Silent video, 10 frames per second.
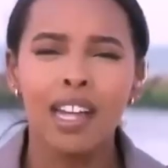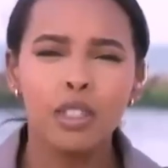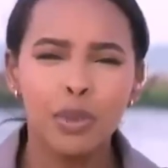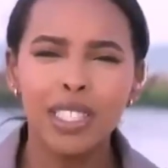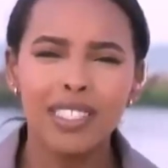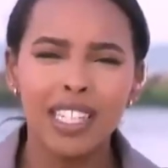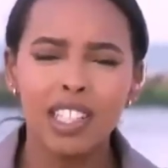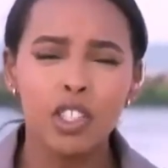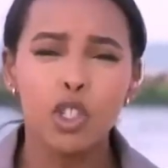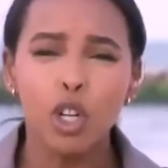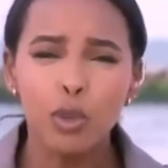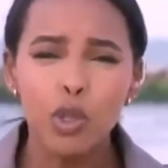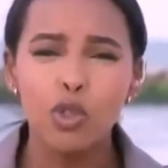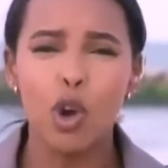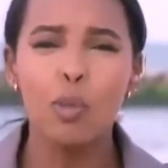Ella Reed said that the shark
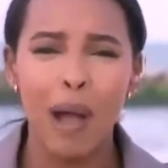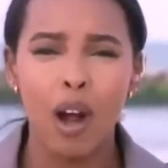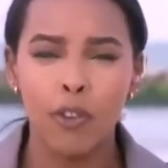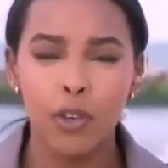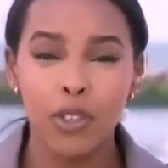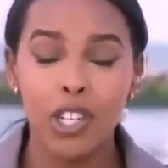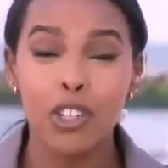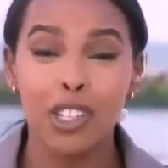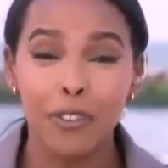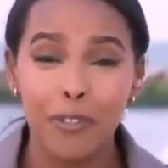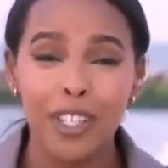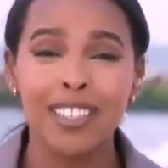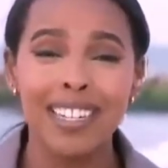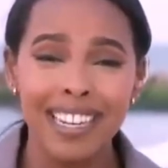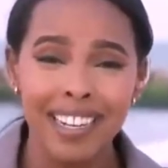was so powerful that she could
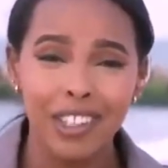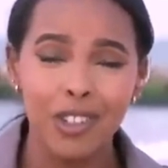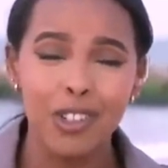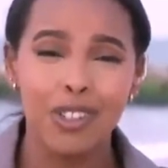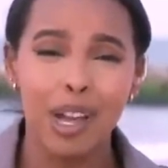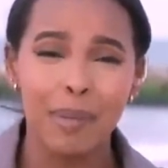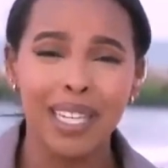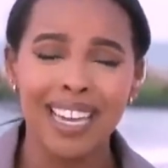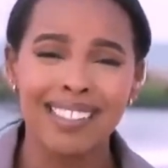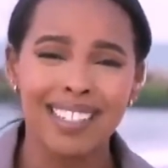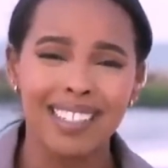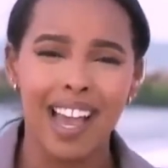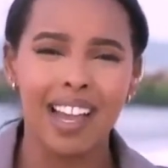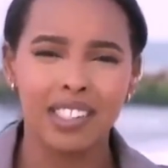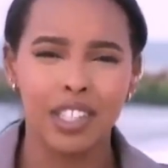feel it hitting her stomach as it
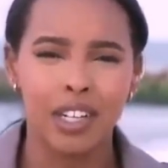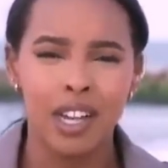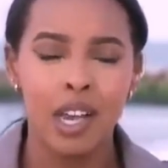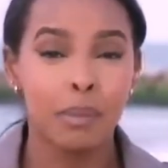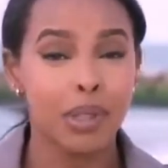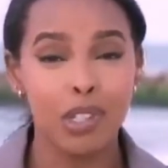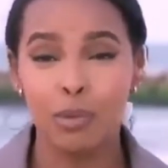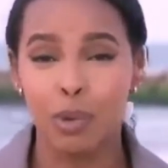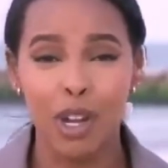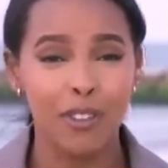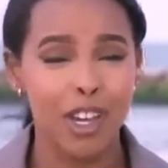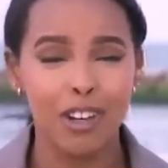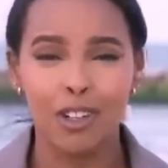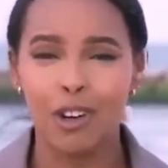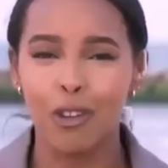attacked her. But this brave
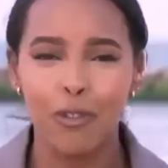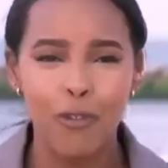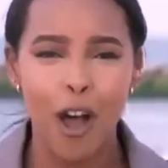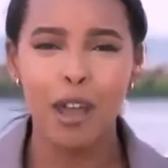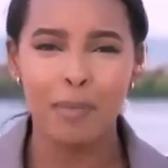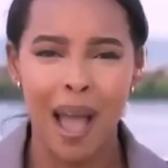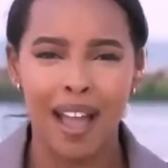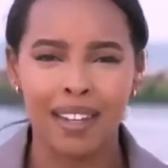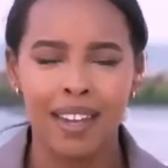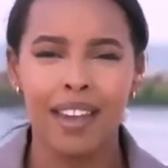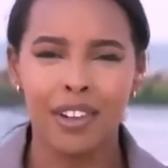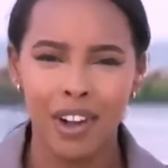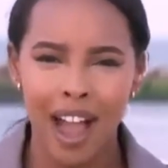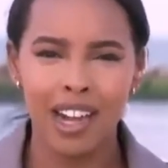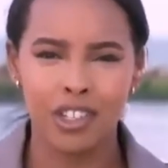young girl fought back, and
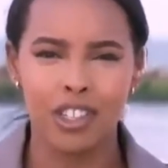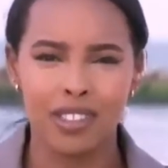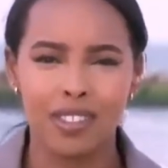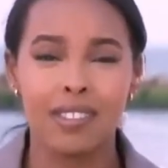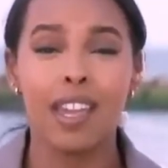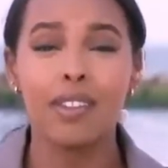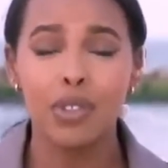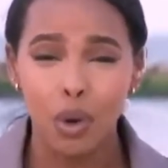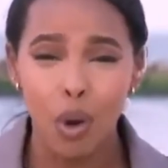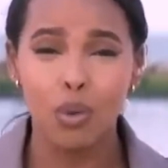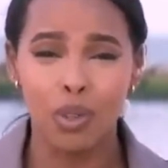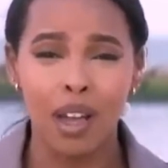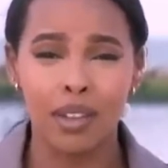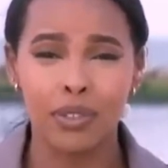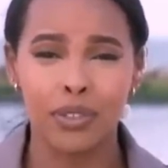her action saved her own
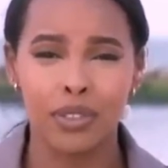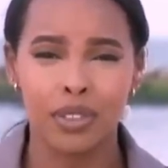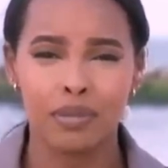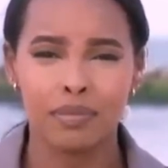life.